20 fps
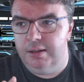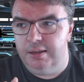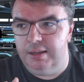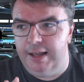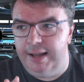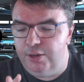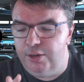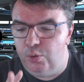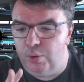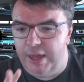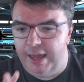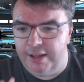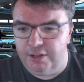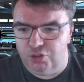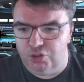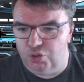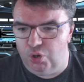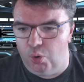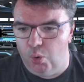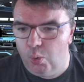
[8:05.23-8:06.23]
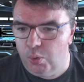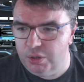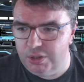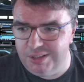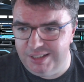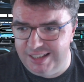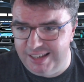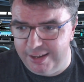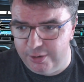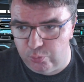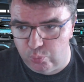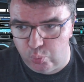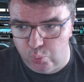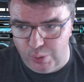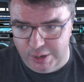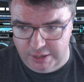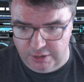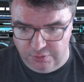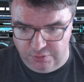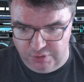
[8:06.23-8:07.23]
like you can't totally get
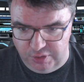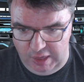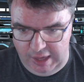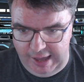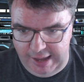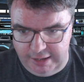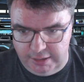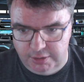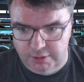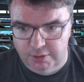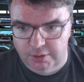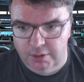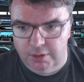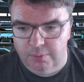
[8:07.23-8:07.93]
rid of that